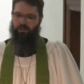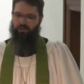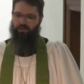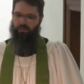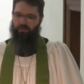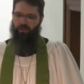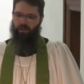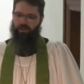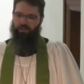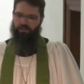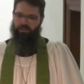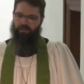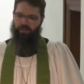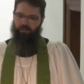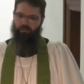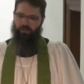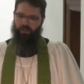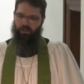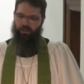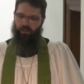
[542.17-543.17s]
to us
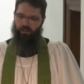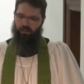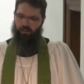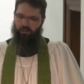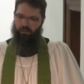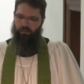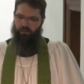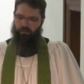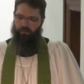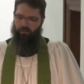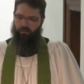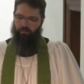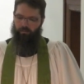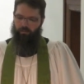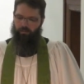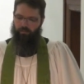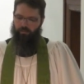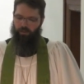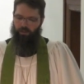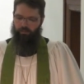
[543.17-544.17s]
that we,
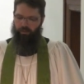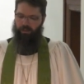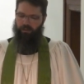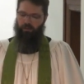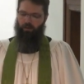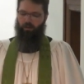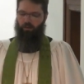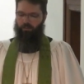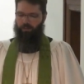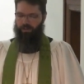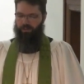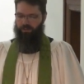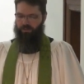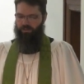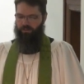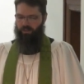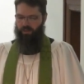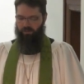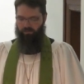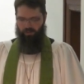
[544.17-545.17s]
that we
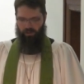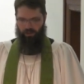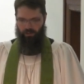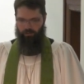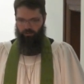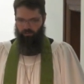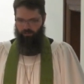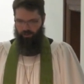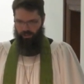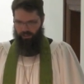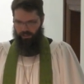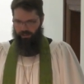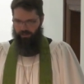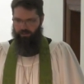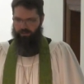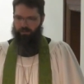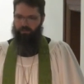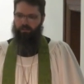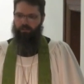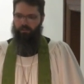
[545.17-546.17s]
always give God
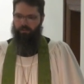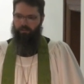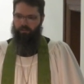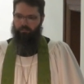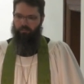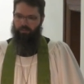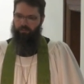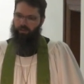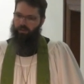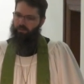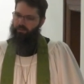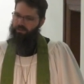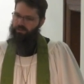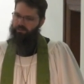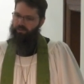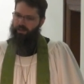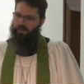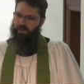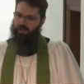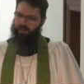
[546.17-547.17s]
credit, but we always
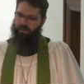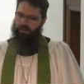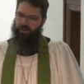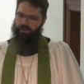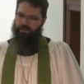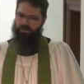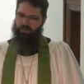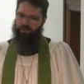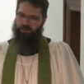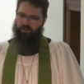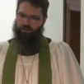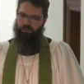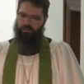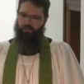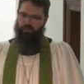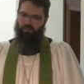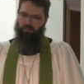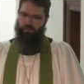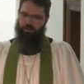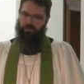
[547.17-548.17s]
recognize
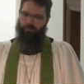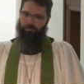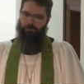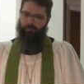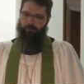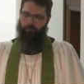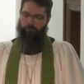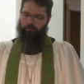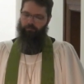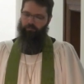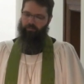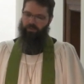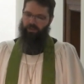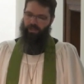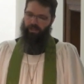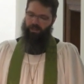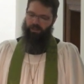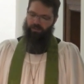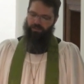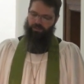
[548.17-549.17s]
too
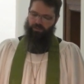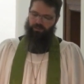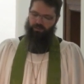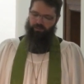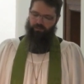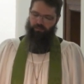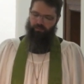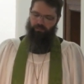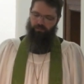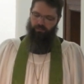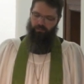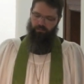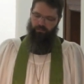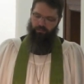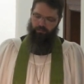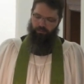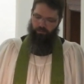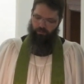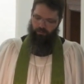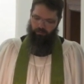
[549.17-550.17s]
that,
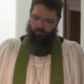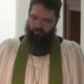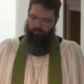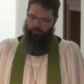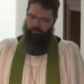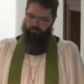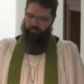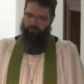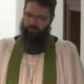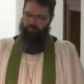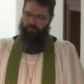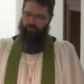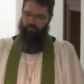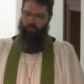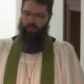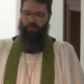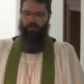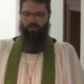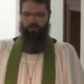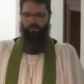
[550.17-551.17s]

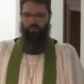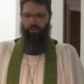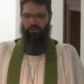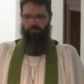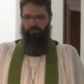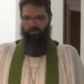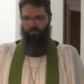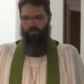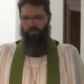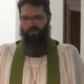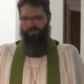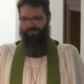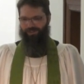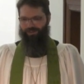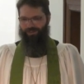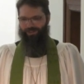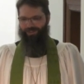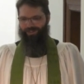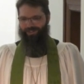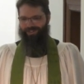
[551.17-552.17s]
well, it's quite foreign
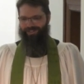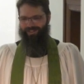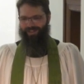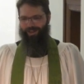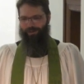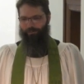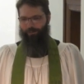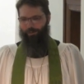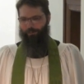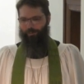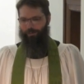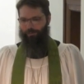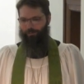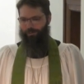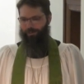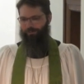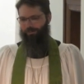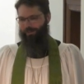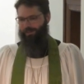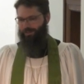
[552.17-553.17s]
to us. It's not what we
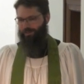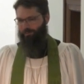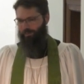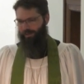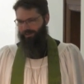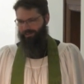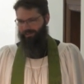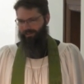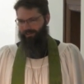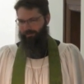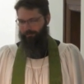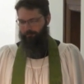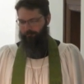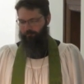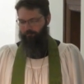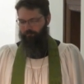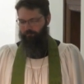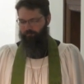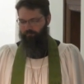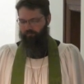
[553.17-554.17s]
would have expected.
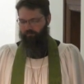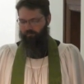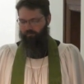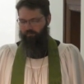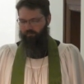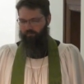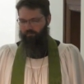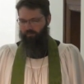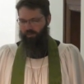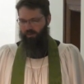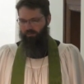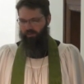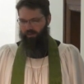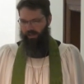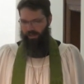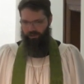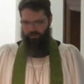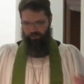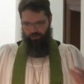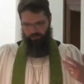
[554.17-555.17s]
The
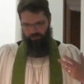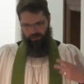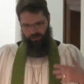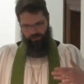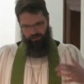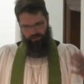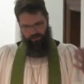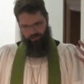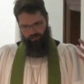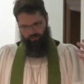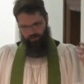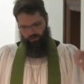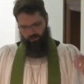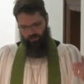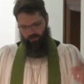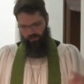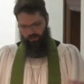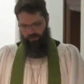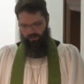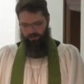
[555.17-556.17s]
natural religion of our
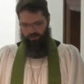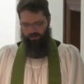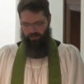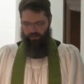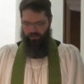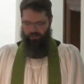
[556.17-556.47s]
heart